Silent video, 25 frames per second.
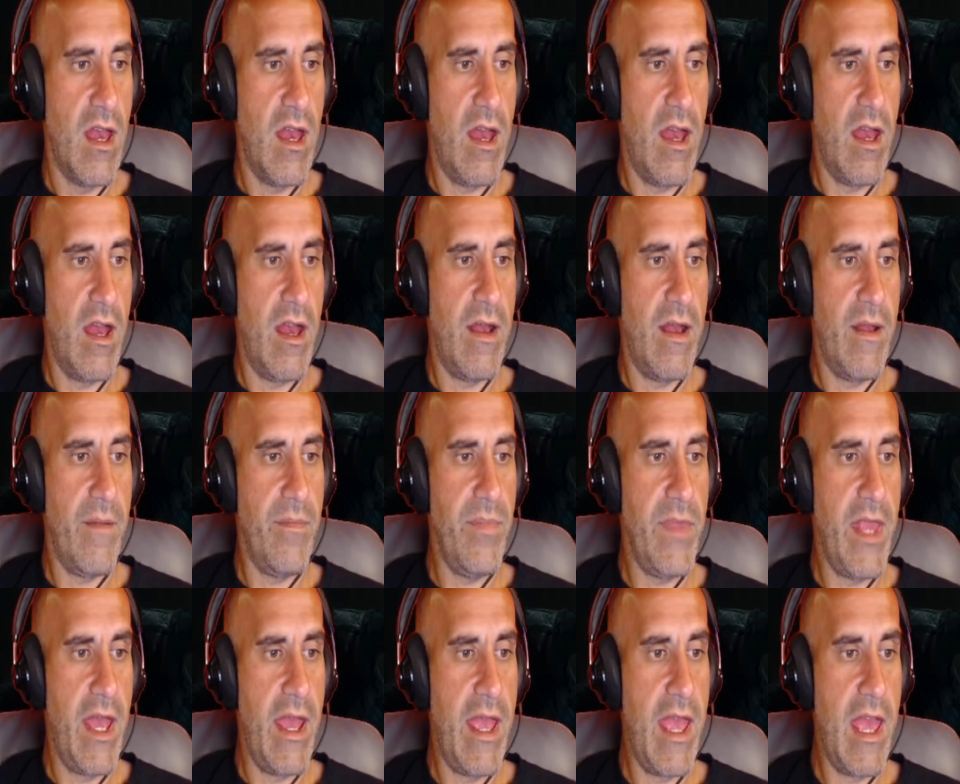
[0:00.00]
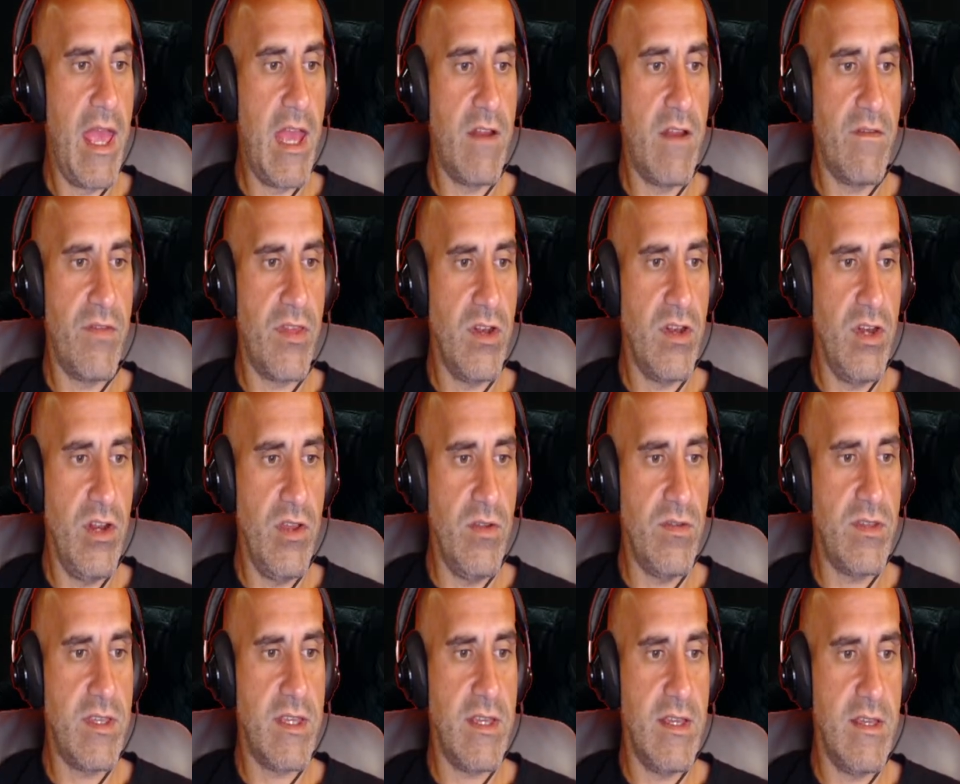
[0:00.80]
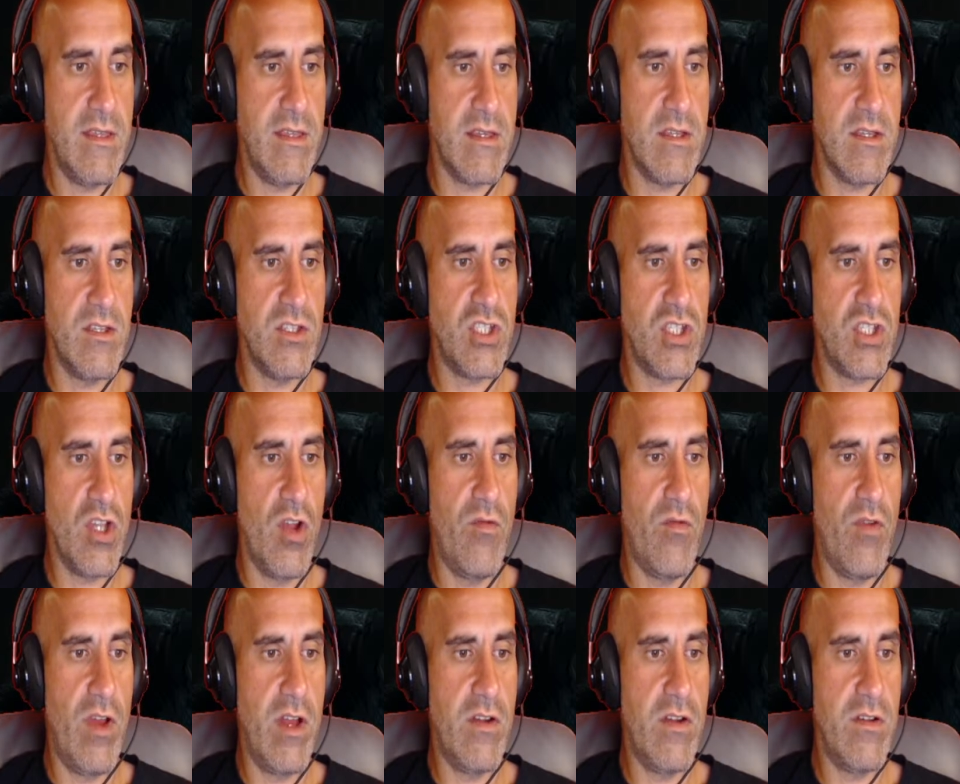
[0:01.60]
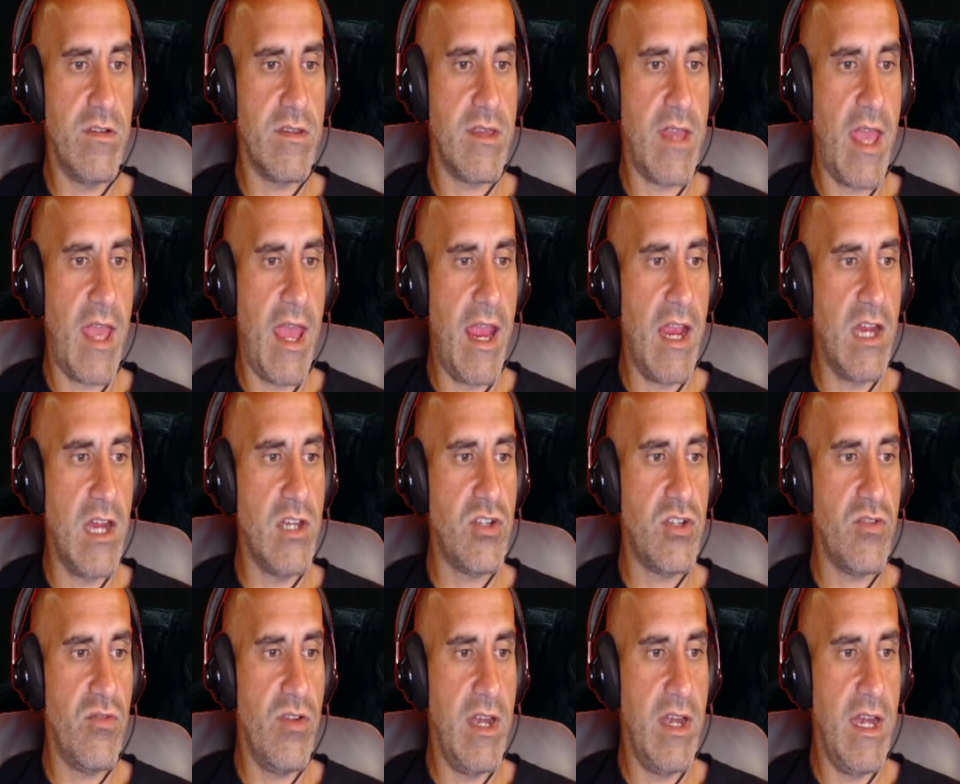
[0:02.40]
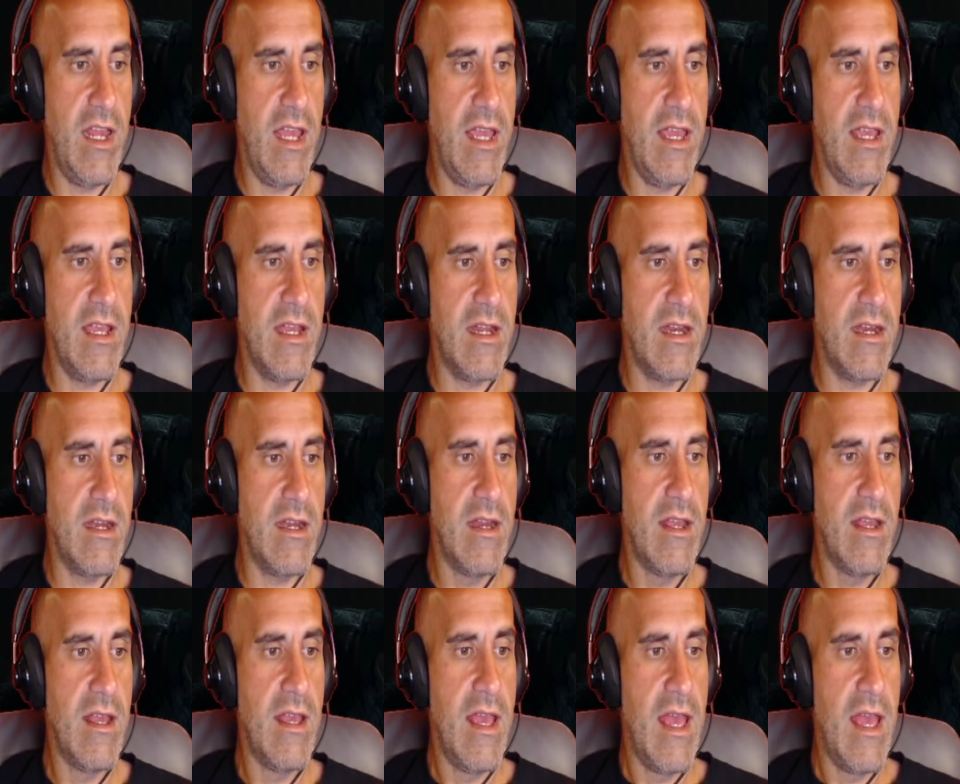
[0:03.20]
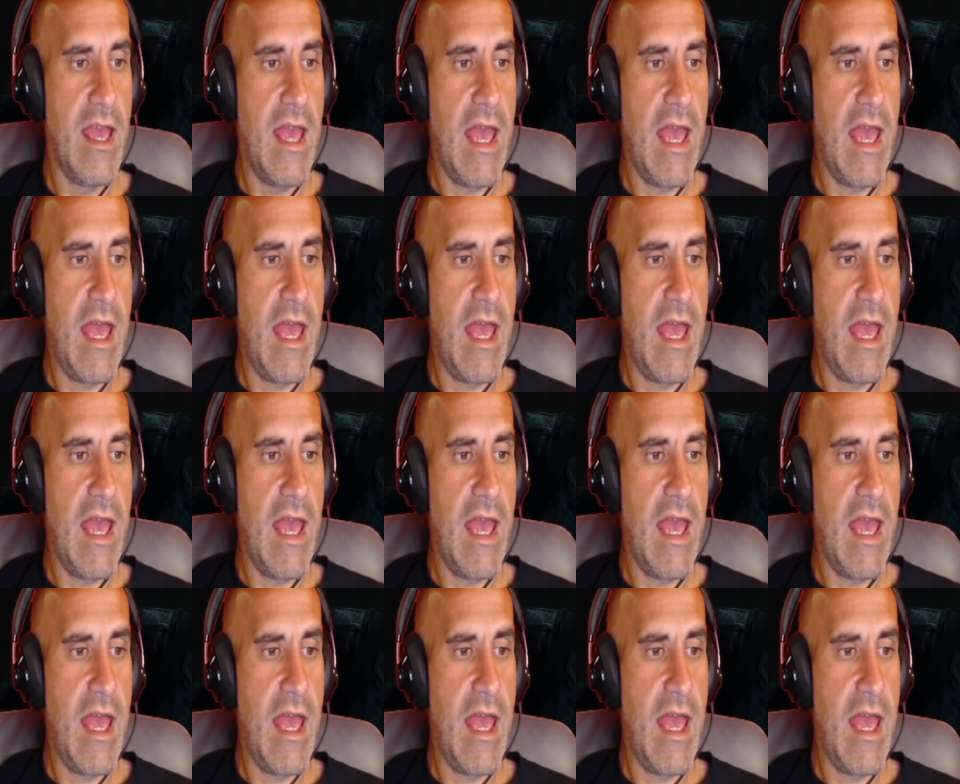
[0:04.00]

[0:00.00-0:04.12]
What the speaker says: Ahead of the new season, showrunners Andrew and Ian